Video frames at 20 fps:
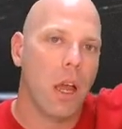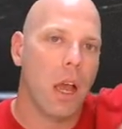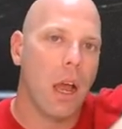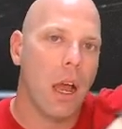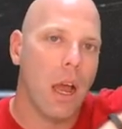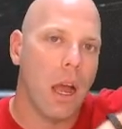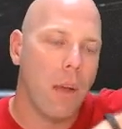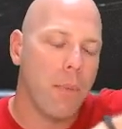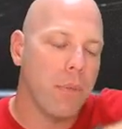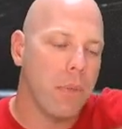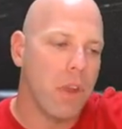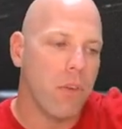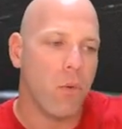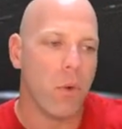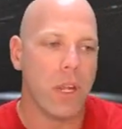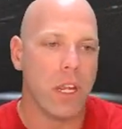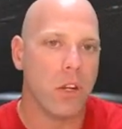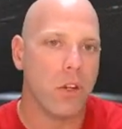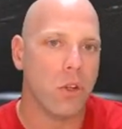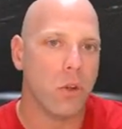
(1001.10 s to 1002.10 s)
Um, if
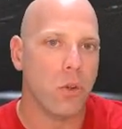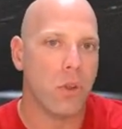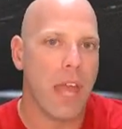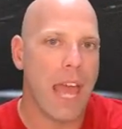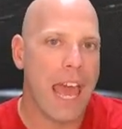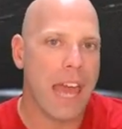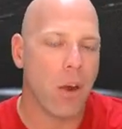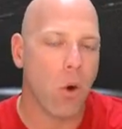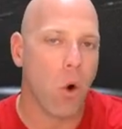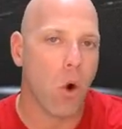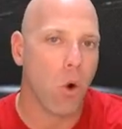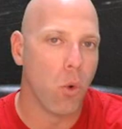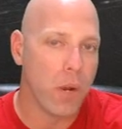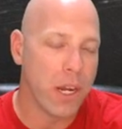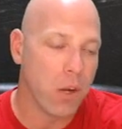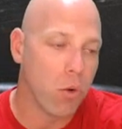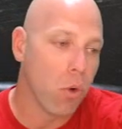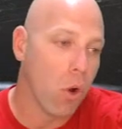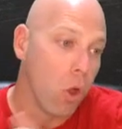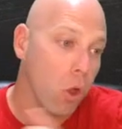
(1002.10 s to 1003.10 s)
we can do that, or we
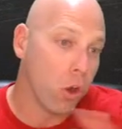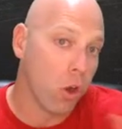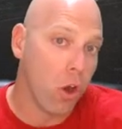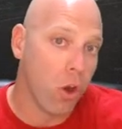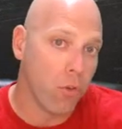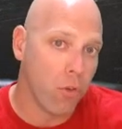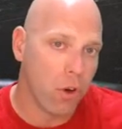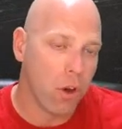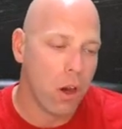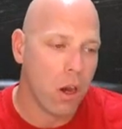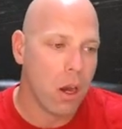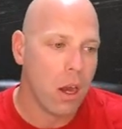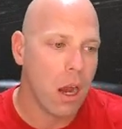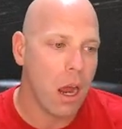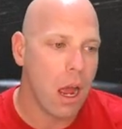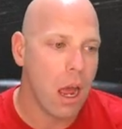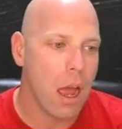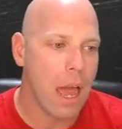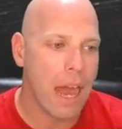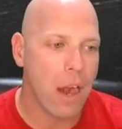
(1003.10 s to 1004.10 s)
can roll it over.
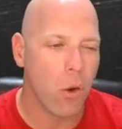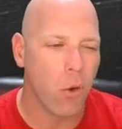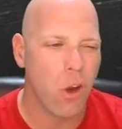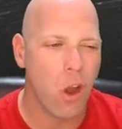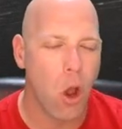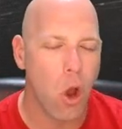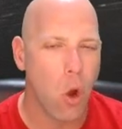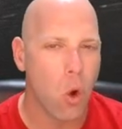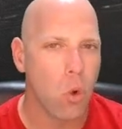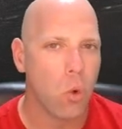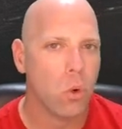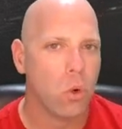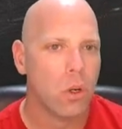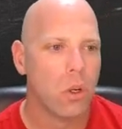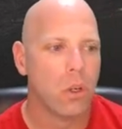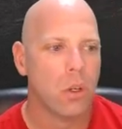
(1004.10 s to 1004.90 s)
Uh, I don't know.